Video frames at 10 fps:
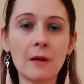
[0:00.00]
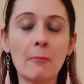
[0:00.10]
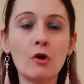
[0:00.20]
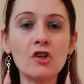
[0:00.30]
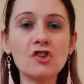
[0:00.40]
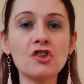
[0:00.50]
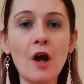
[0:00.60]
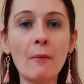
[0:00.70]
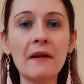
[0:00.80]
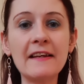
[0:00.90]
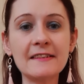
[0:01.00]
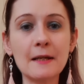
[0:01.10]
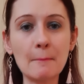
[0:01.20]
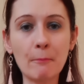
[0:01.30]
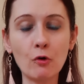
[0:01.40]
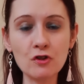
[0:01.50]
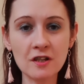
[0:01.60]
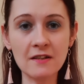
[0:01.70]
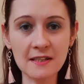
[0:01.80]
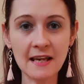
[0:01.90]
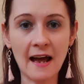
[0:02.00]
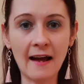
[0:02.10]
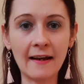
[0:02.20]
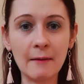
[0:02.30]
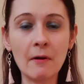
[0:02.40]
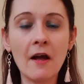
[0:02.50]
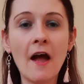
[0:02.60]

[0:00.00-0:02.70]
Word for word: But it's showing it's an abundant time.